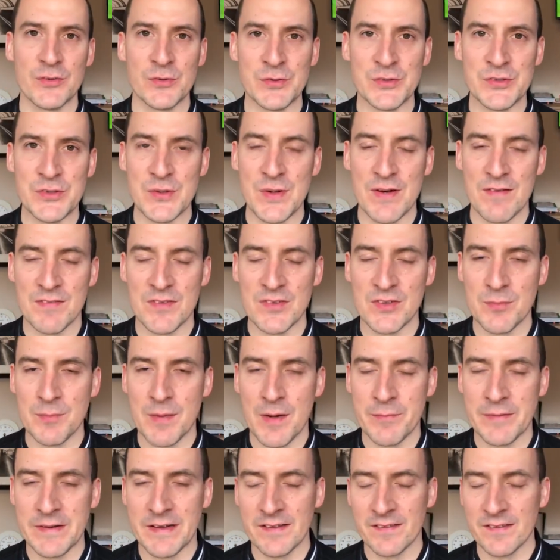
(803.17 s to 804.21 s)
You do have this
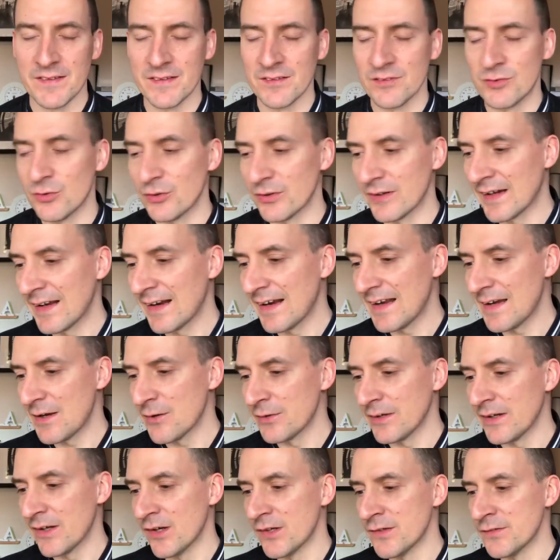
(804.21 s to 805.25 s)
Aubameyang thing sort of
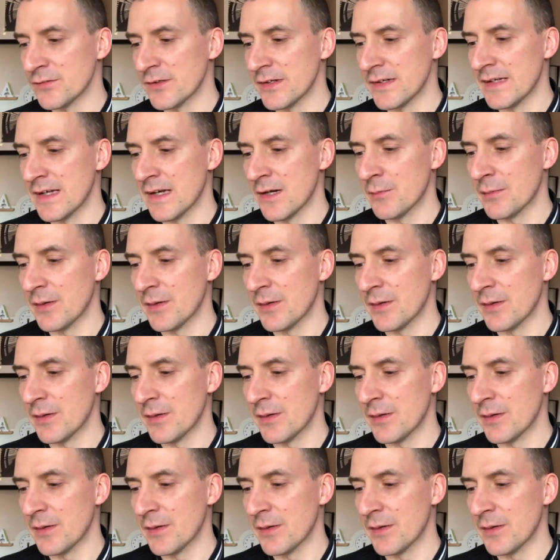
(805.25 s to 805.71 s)
clouding over it now,